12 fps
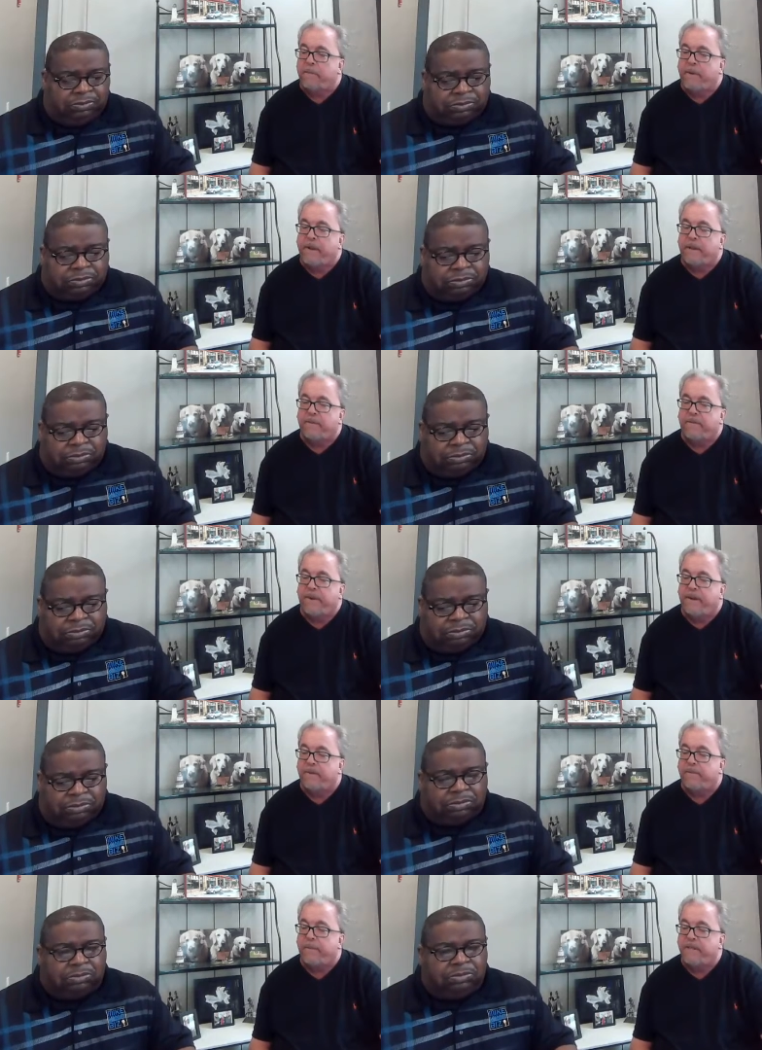Speaker 1: operate the
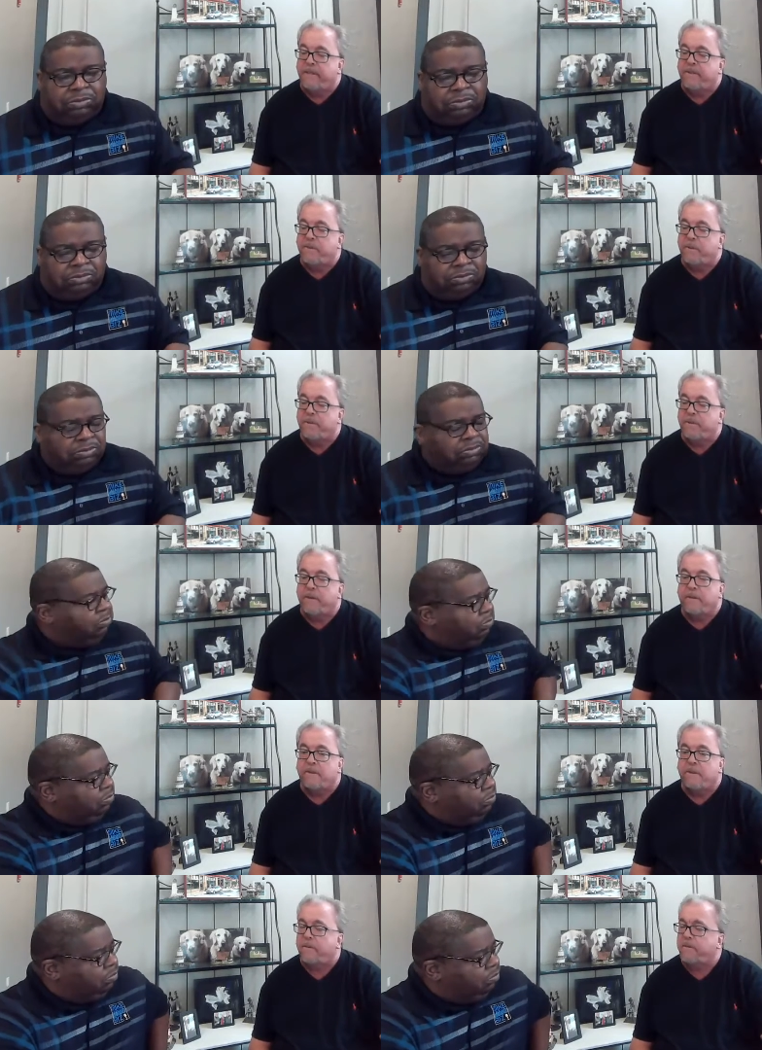five Midas stores here
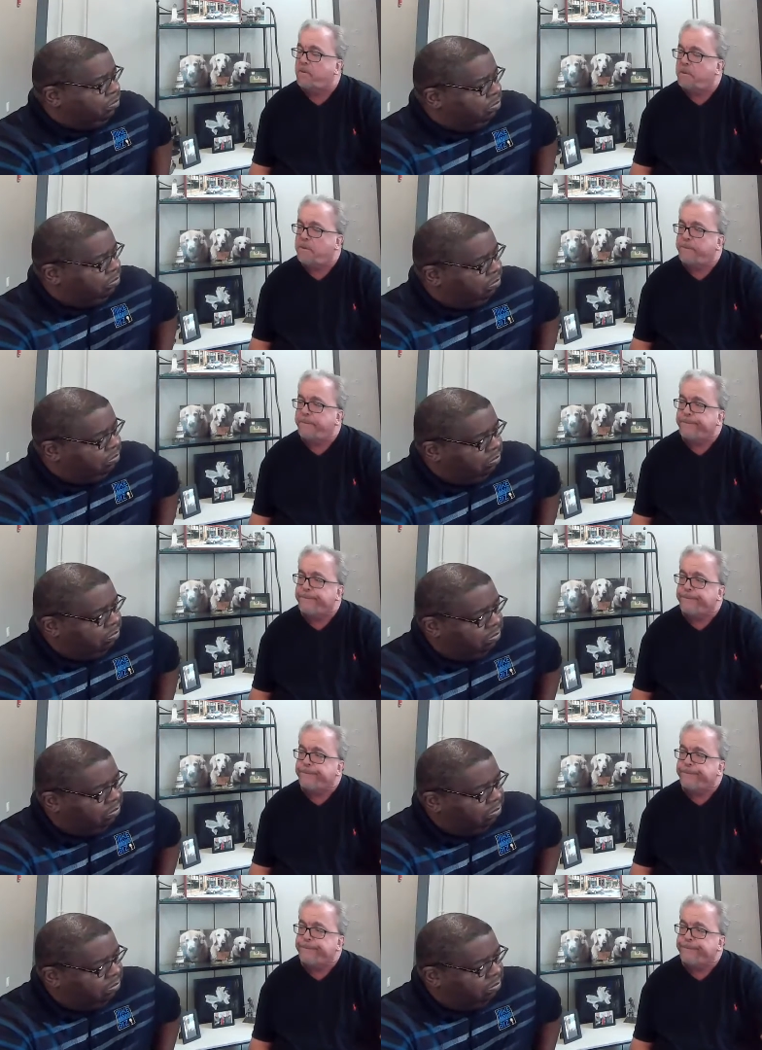in Central Virginia.
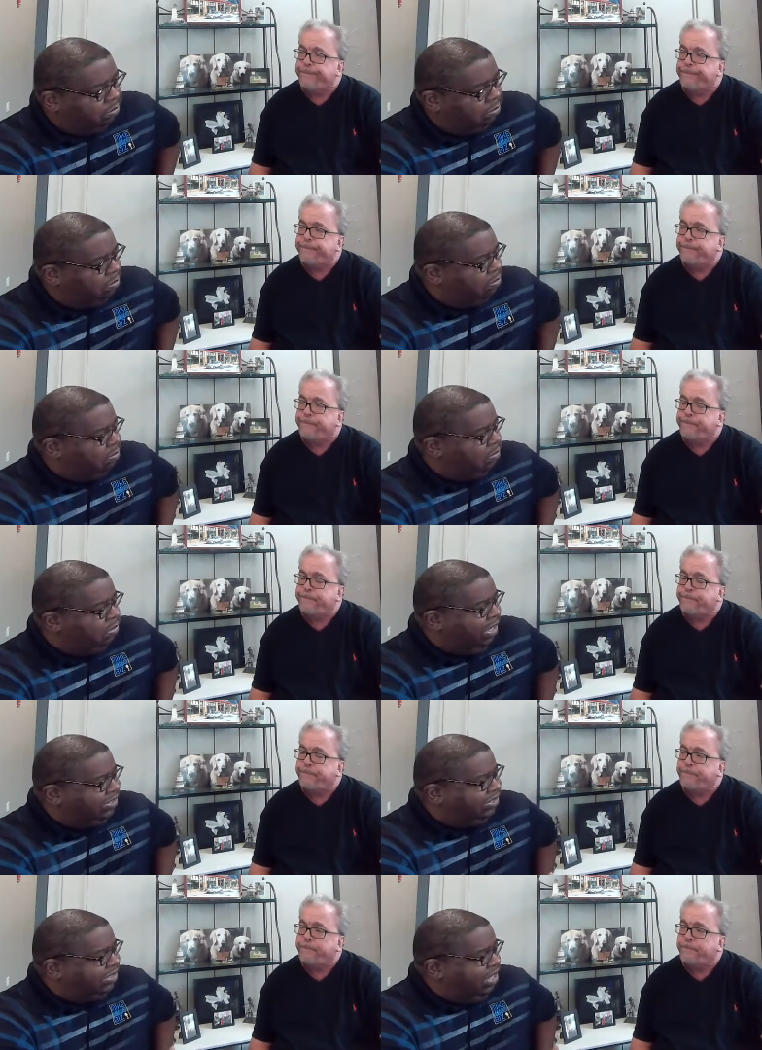
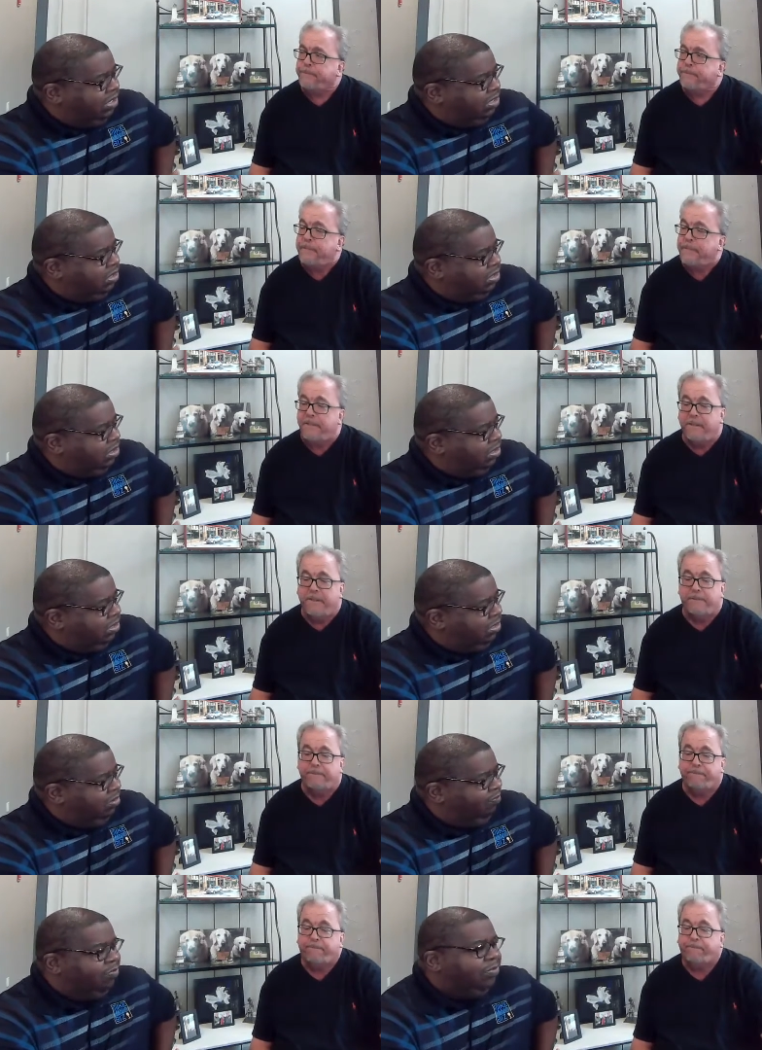
Speaker 2: That's it? That's
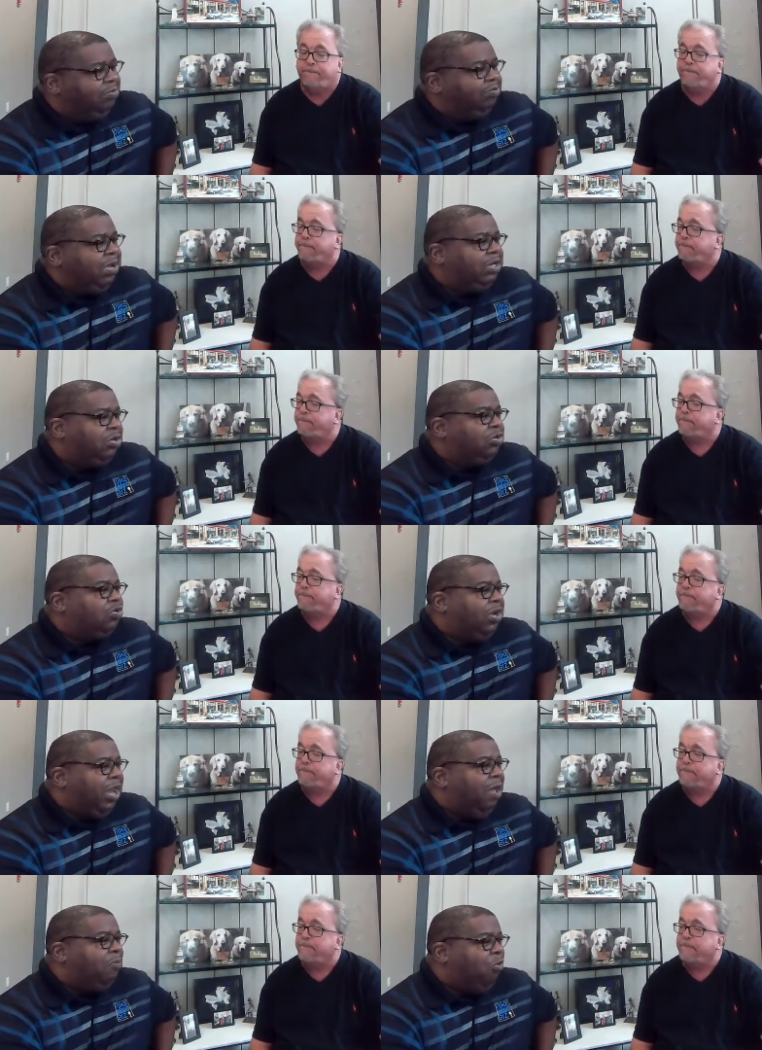it. Man, you do a
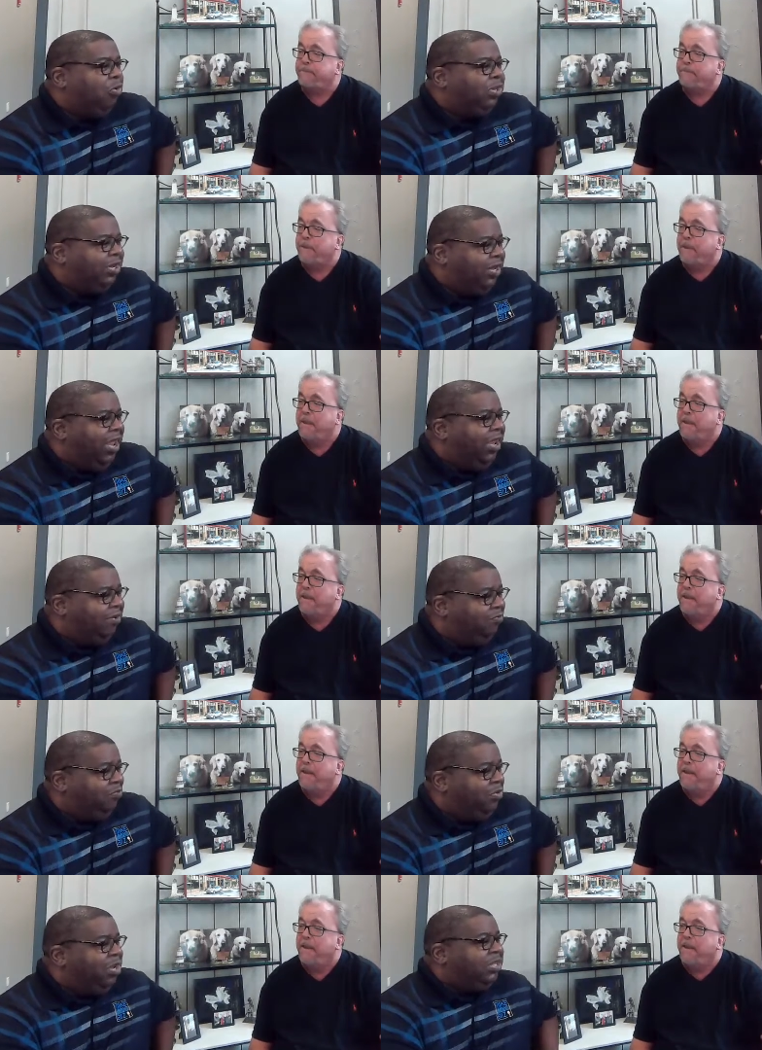lot more than that.
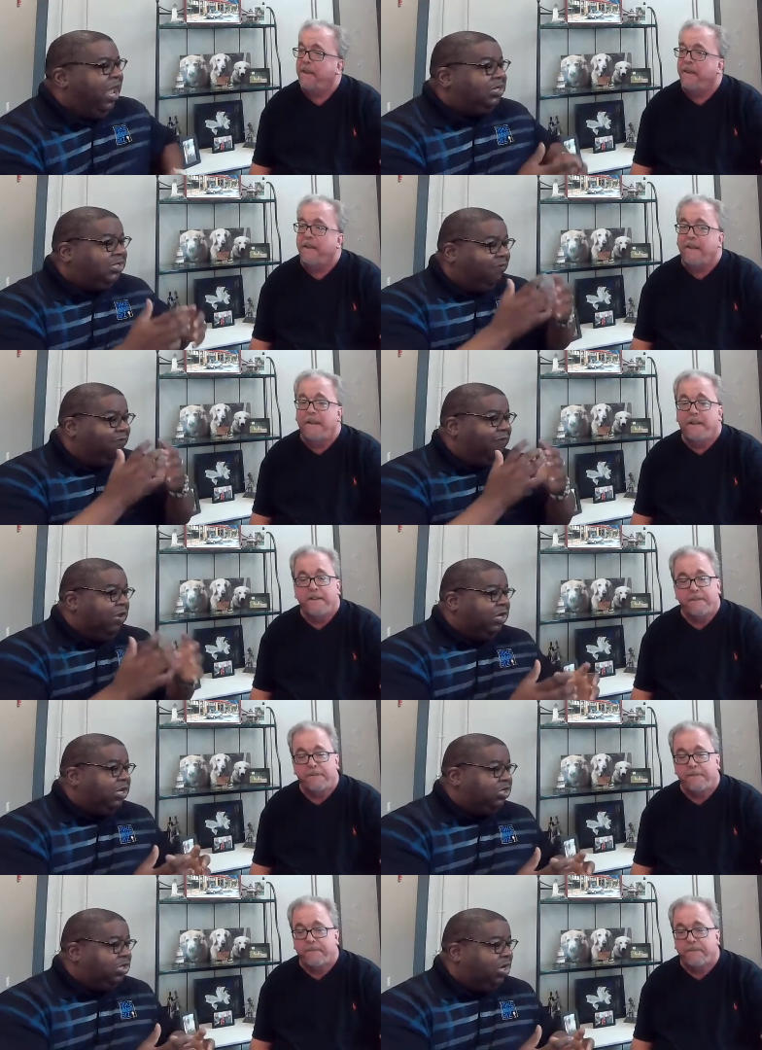That's the
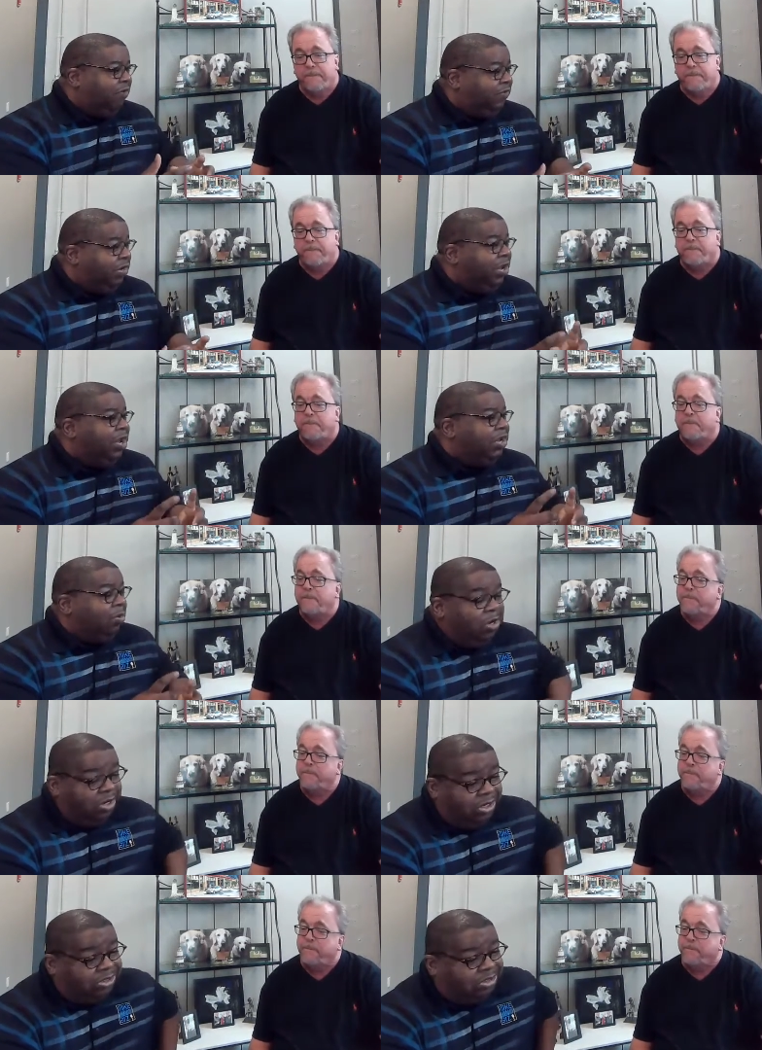foundation of it. Now,
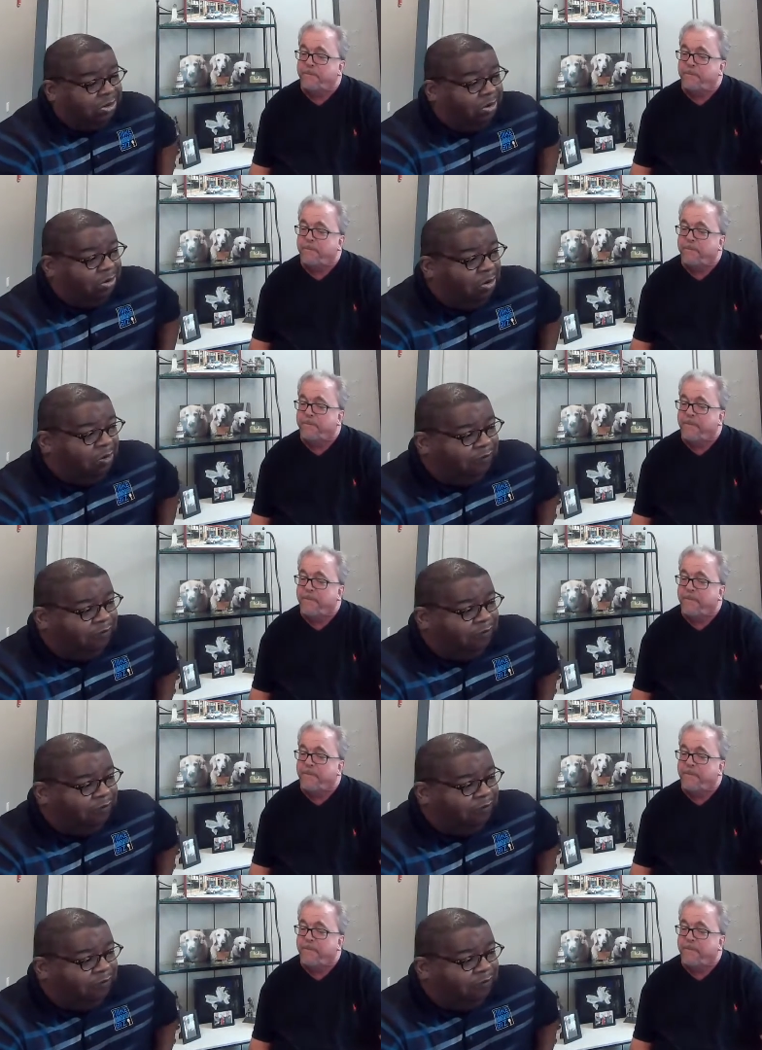we're going to start